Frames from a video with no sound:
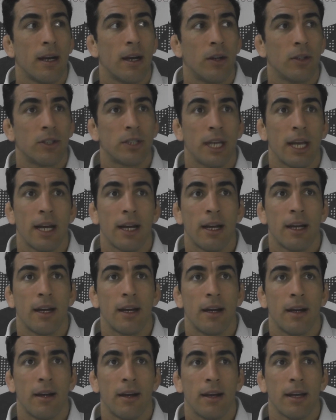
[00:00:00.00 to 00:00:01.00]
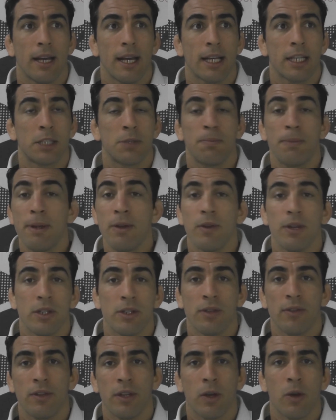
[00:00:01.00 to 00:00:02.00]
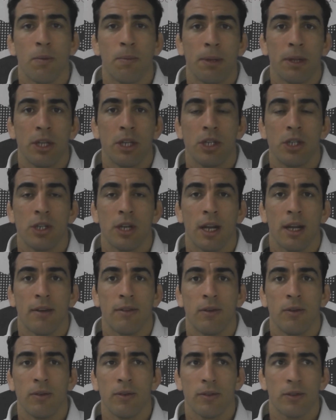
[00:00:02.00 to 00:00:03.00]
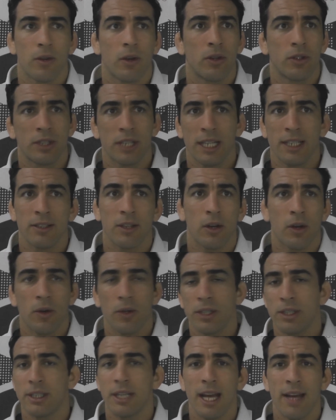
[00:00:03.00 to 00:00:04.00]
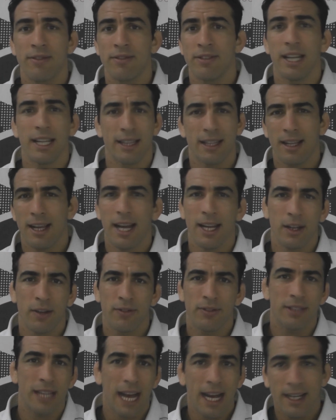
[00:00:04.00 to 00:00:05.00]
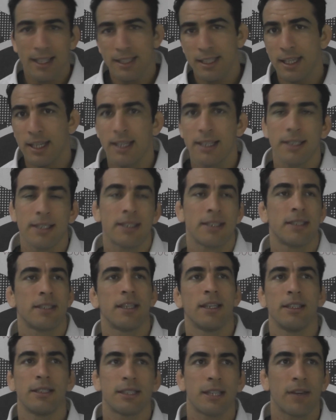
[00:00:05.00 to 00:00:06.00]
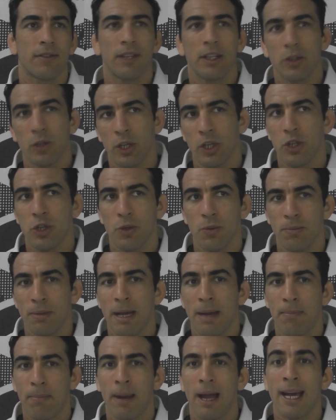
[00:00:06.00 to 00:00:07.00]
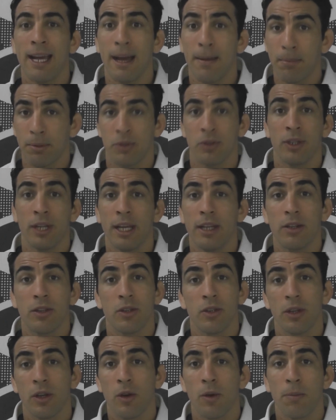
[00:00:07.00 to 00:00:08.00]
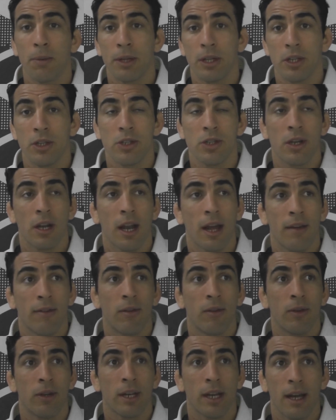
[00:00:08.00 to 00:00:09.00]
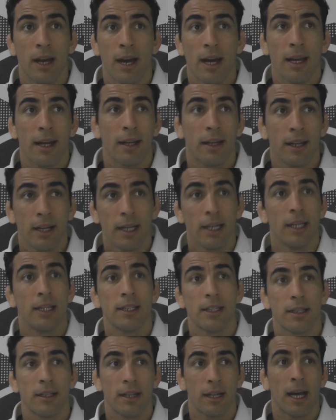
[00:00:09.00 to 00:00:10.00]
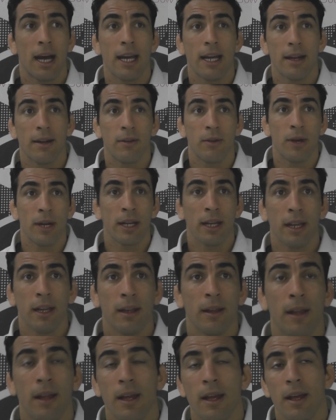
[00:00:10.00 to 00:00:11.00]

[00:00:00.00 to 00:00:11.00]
how to say, experience with the competition level, because he always has that kind of tactics and stuff that you need to be apply up to date to the competition level in a higher ranking,